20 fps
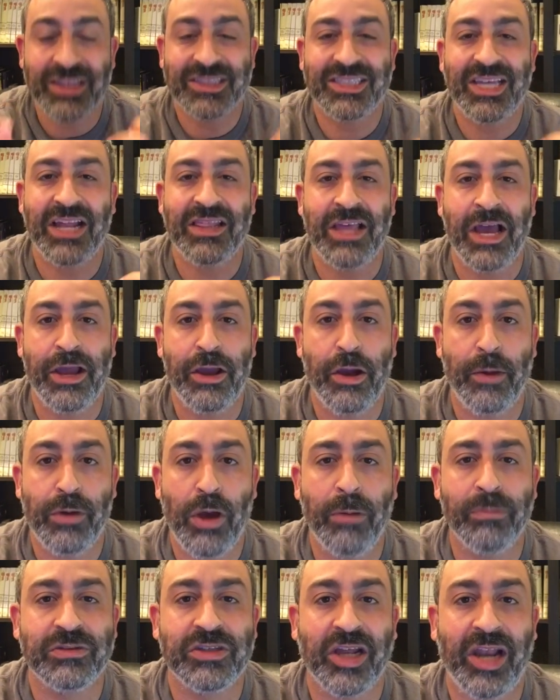said in the Hayom
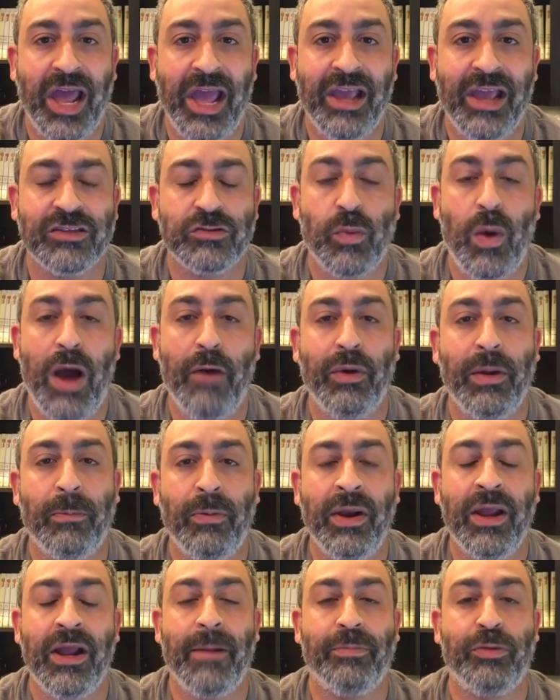Yom today is why we
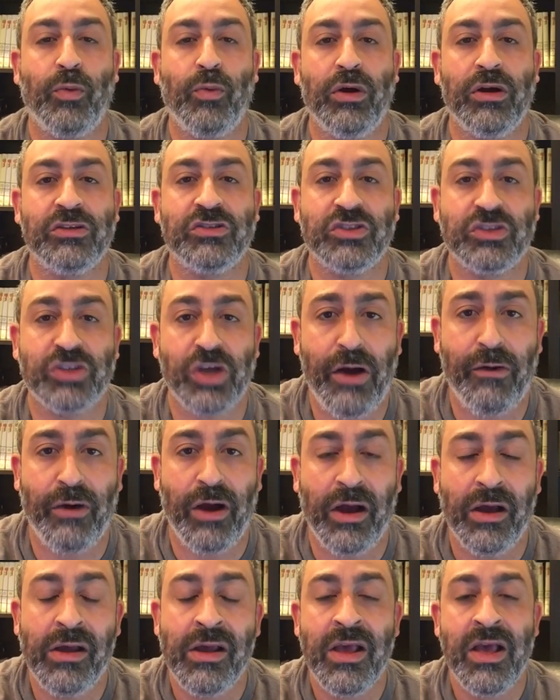bring up the words
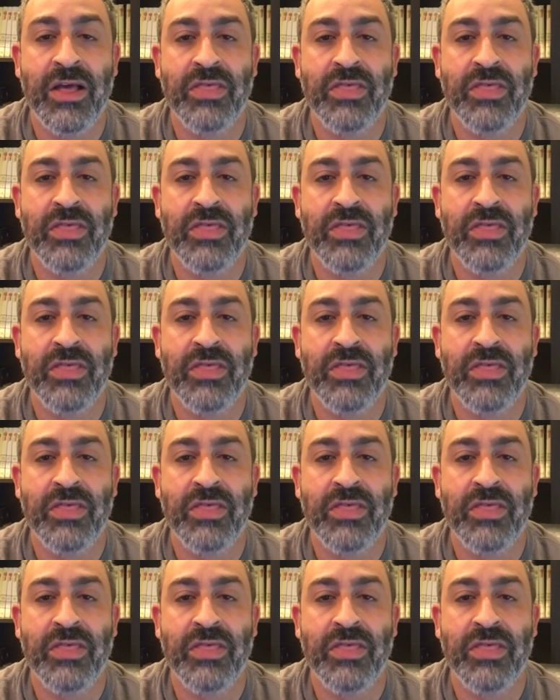Torah,